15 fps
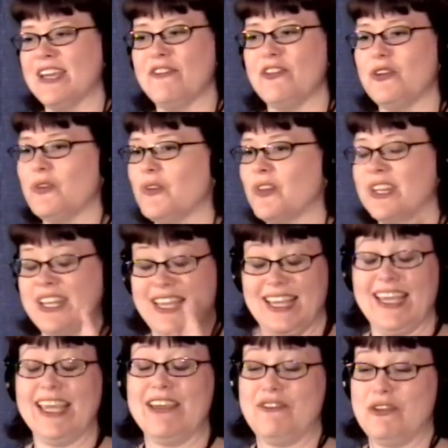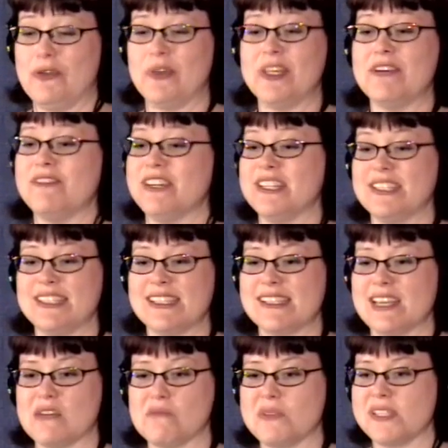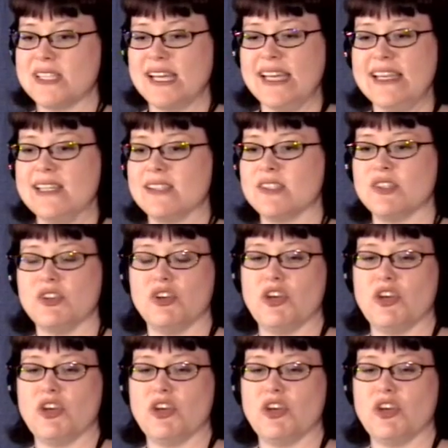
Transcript: If you, always true. If you live in some states,